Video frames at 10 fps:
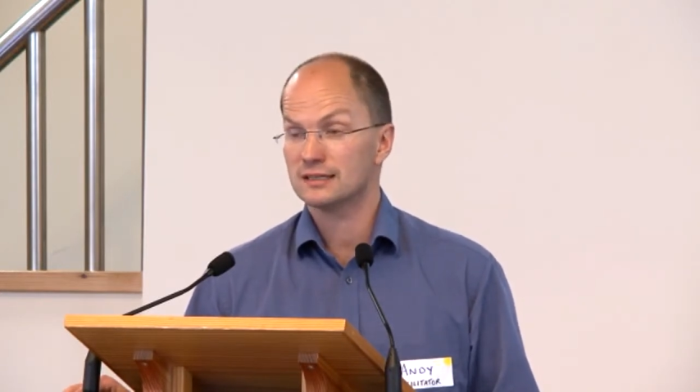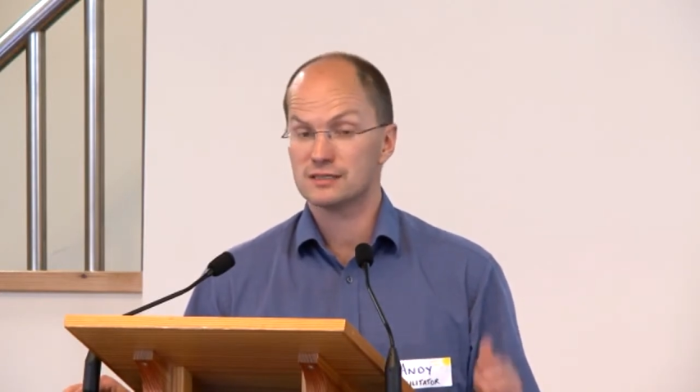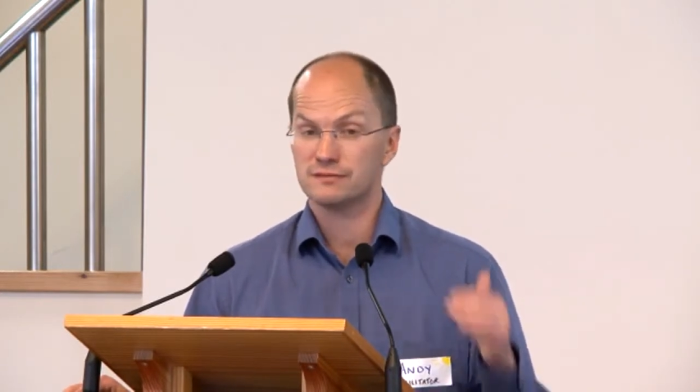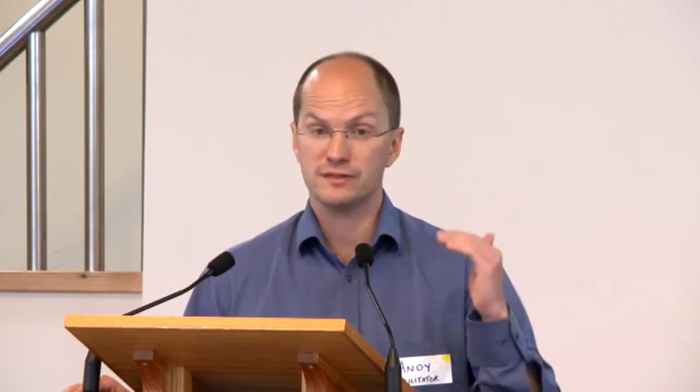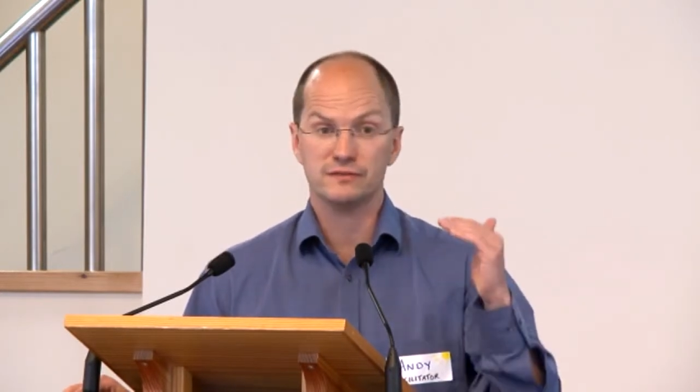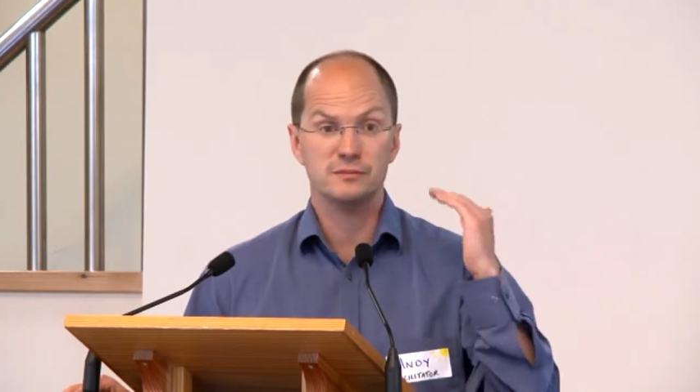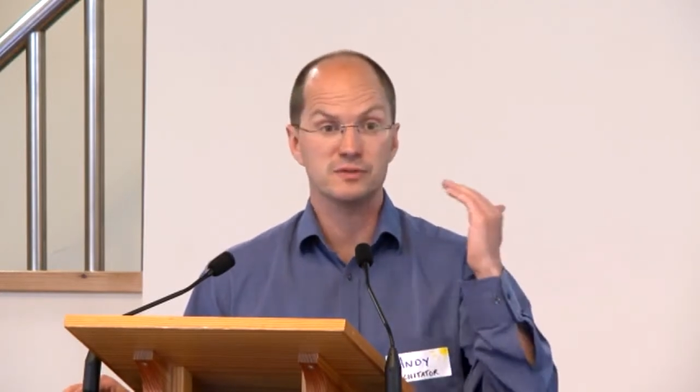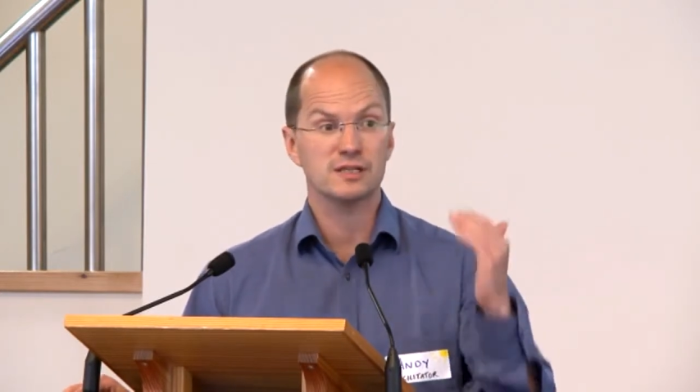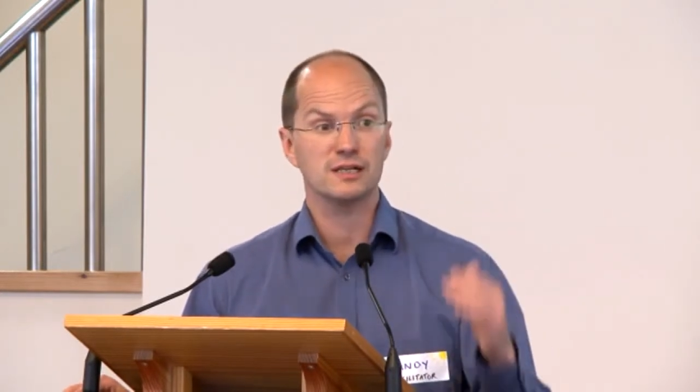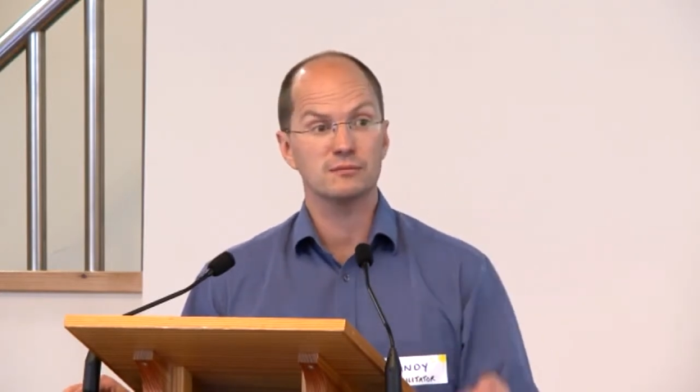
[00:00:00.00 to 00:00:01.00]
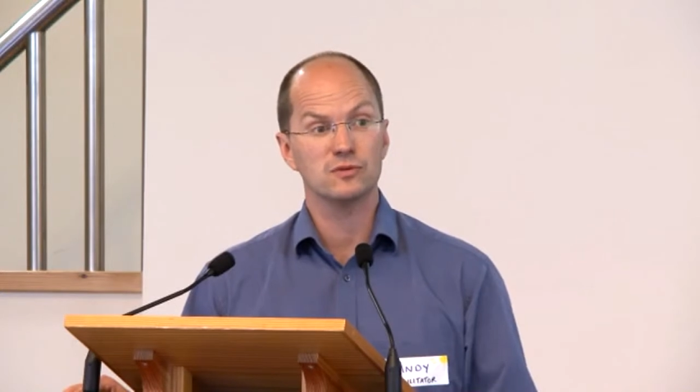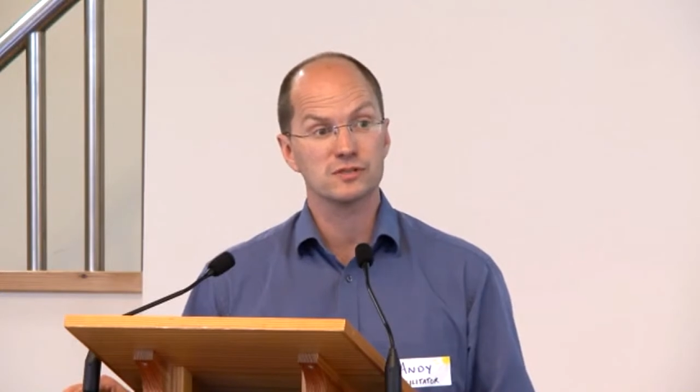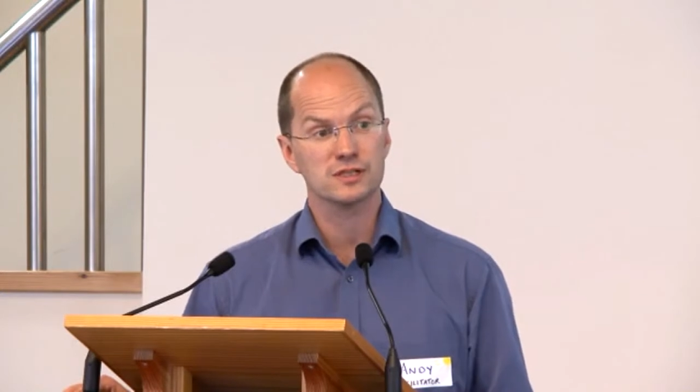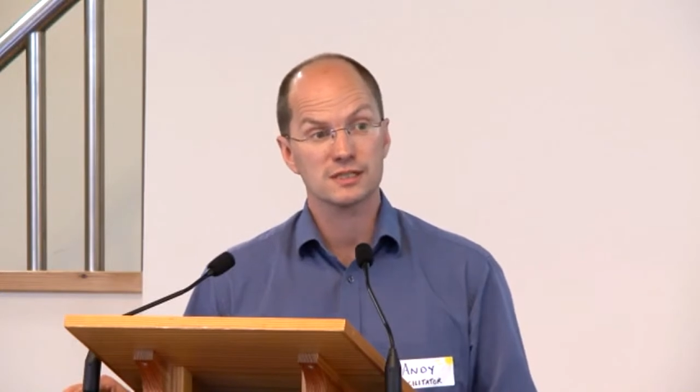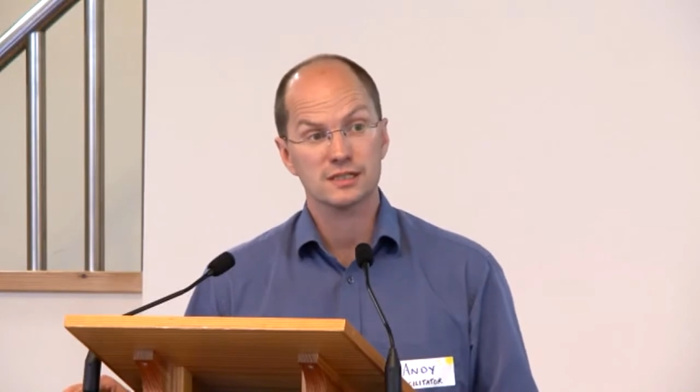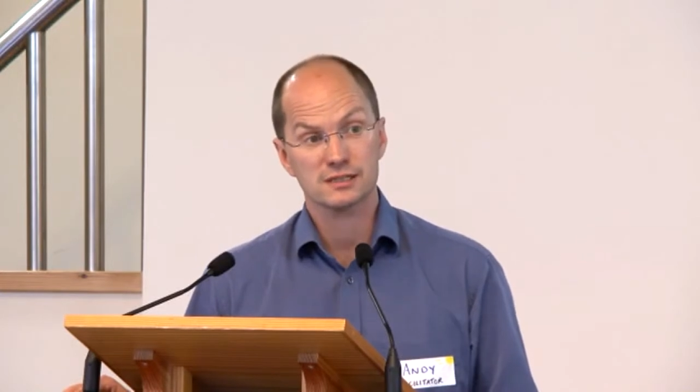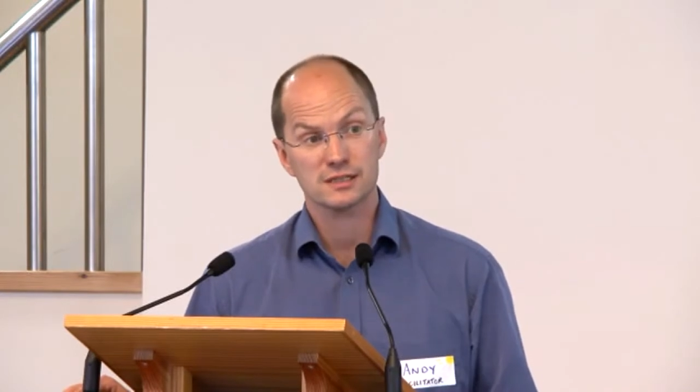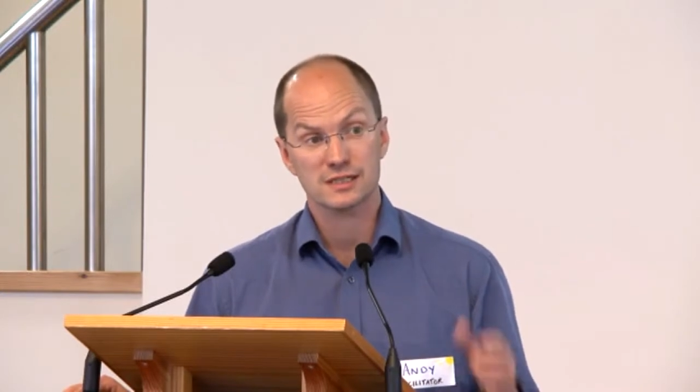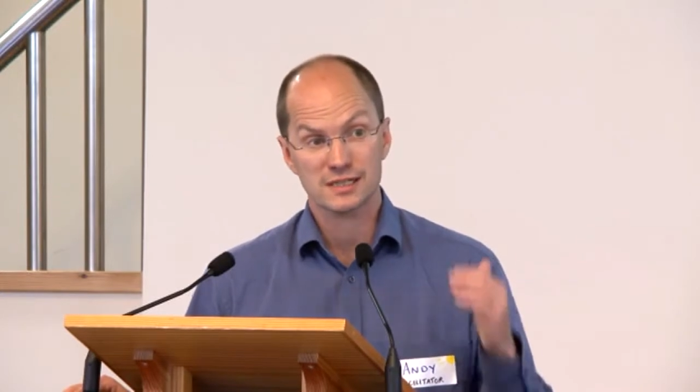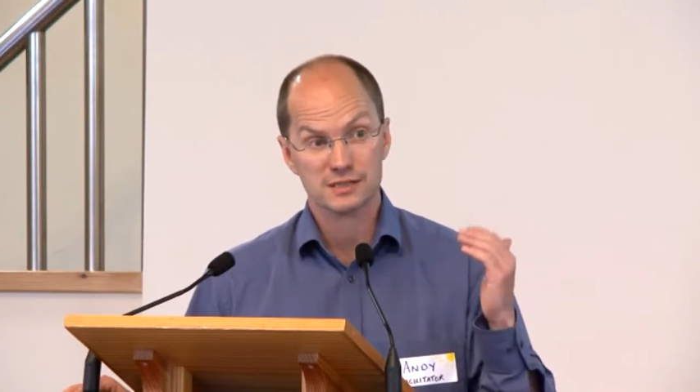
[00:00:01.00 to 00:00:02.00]
There's a 50% more
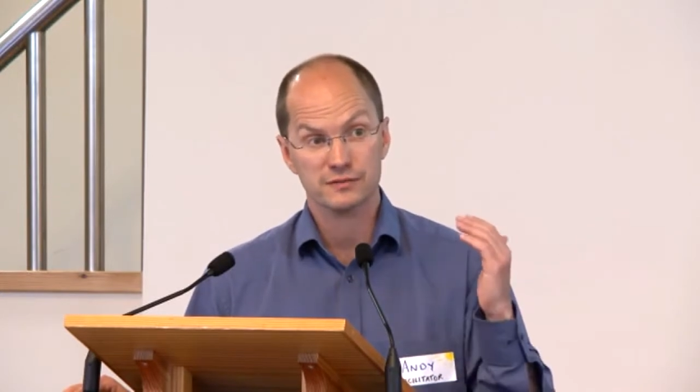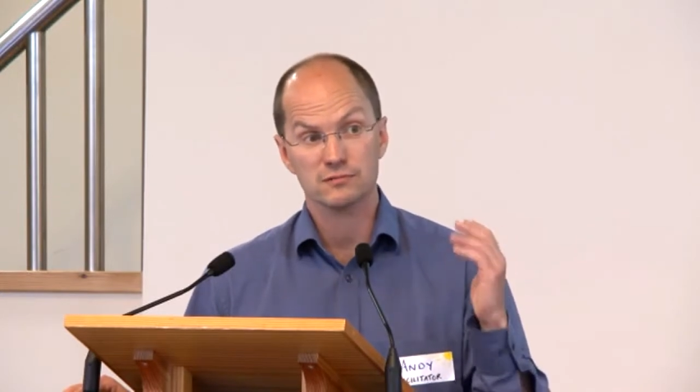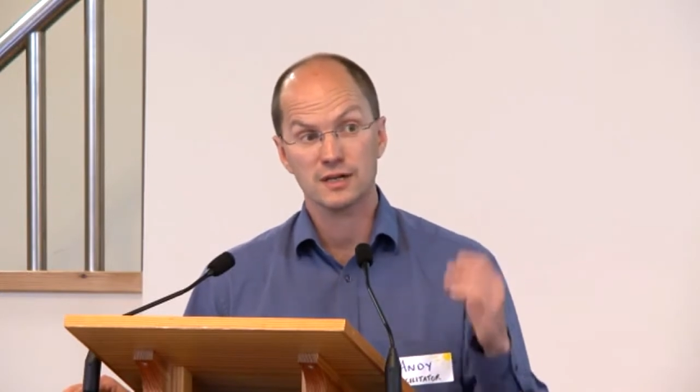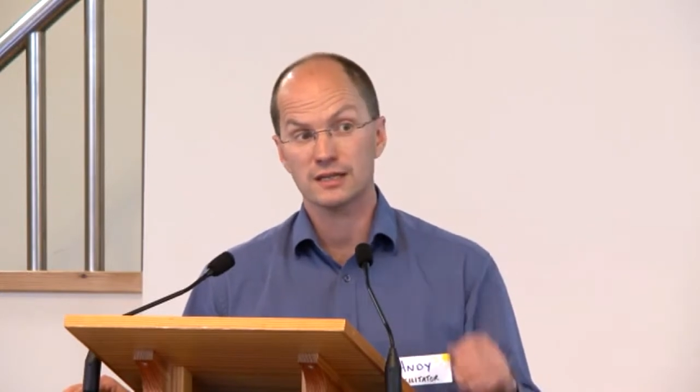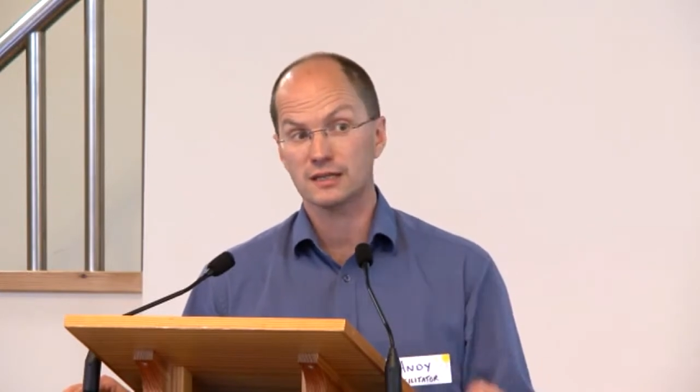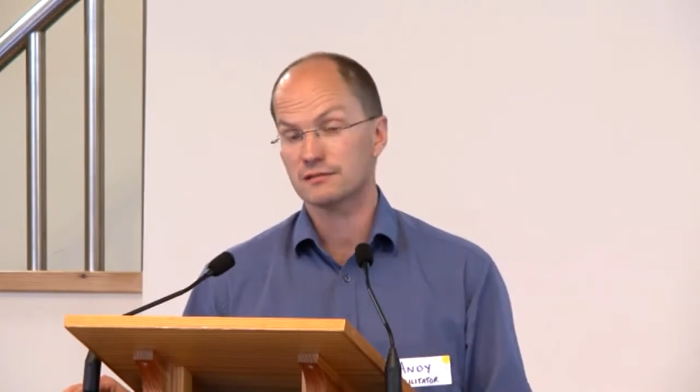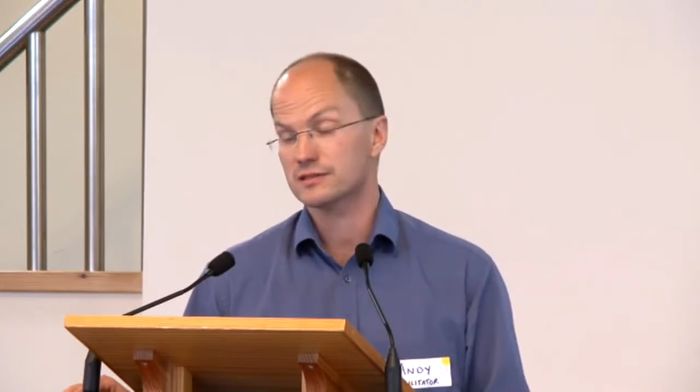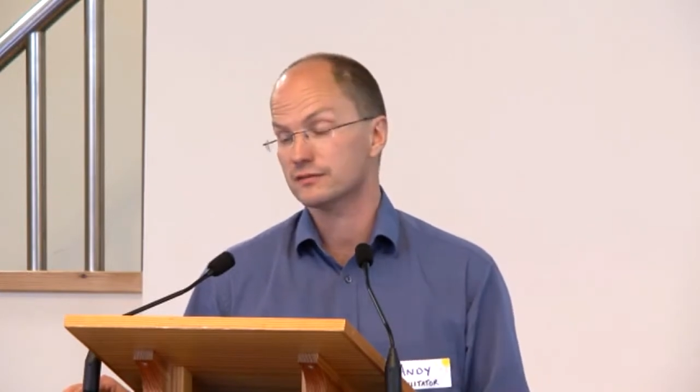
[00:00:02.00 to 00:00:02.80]
successful rate than there is